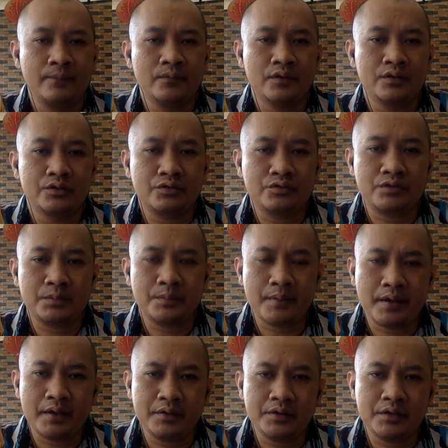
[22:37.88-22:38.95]
to
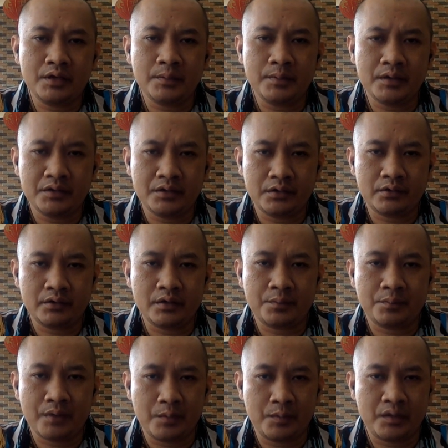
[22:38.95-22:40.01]
demand immediately
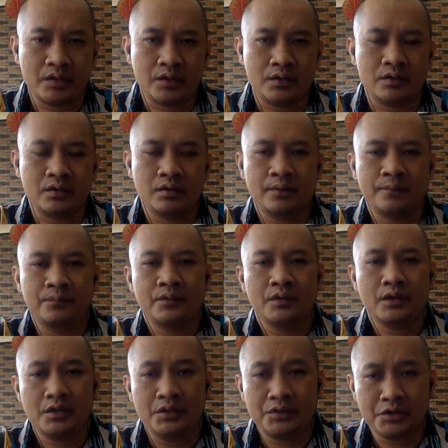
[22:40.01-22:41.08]
payment.
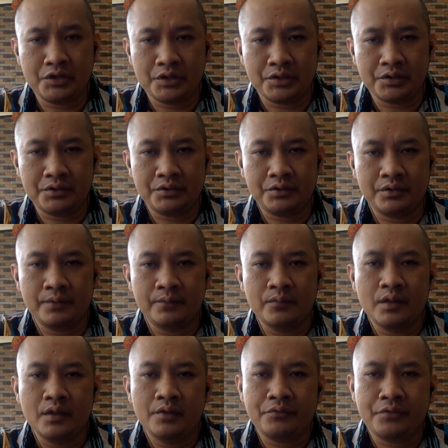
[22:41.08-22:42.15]
In turn,
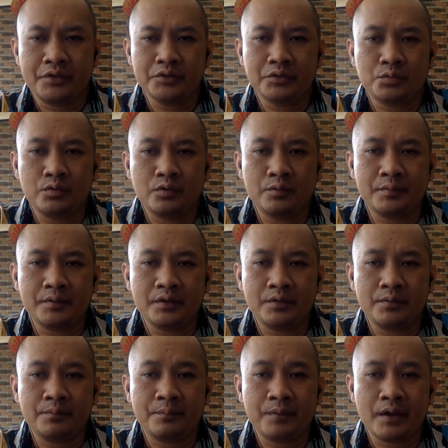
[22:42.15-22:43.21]
this will be
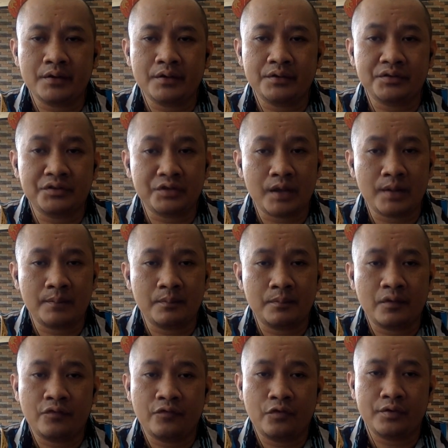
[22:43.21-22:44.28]
burdensome
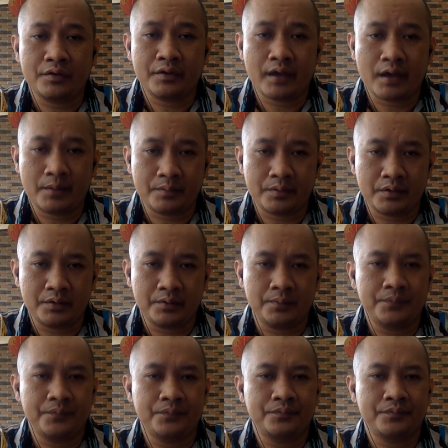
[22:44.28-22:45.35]
for the company.
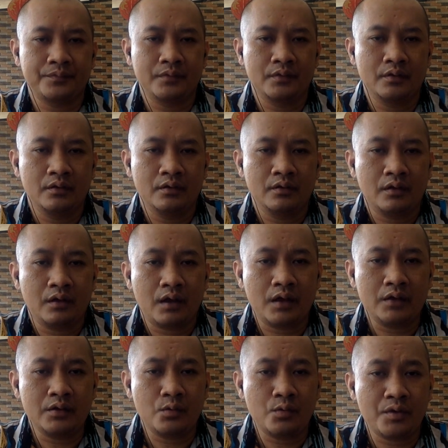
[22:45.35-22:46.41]

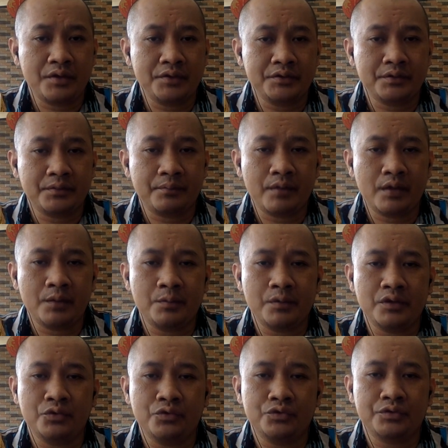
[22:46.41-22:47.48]
Other ways may be
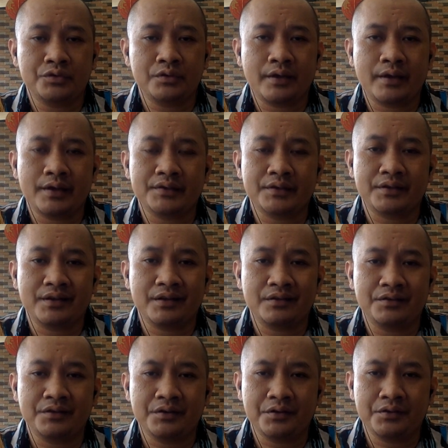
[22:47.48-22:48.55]
used as an
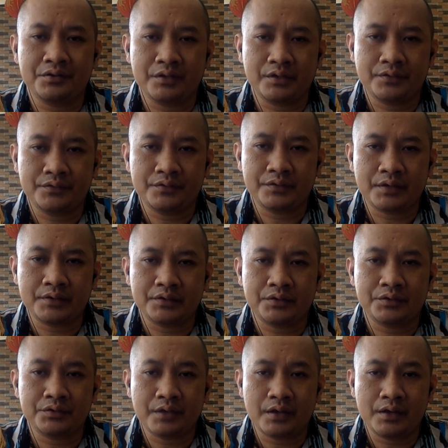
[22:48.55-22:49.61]
alternative such as
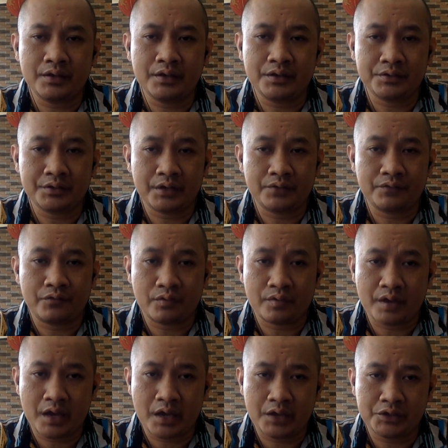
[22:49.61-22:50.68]
selling assets for
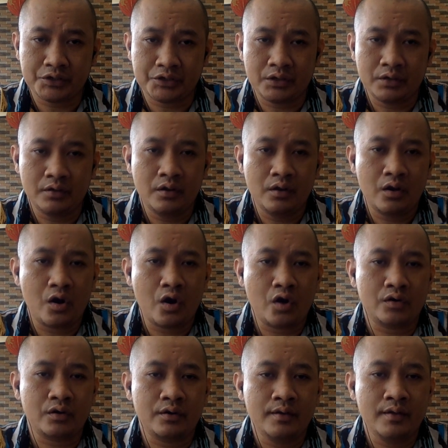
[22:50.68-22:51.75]
cash
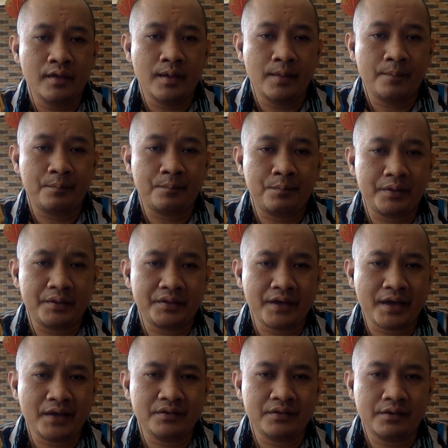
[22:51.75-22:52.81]
or
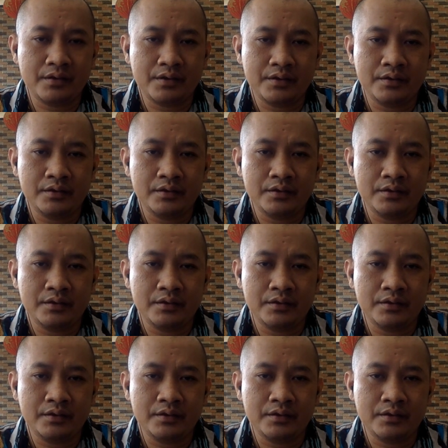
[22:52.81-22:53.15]
blatantly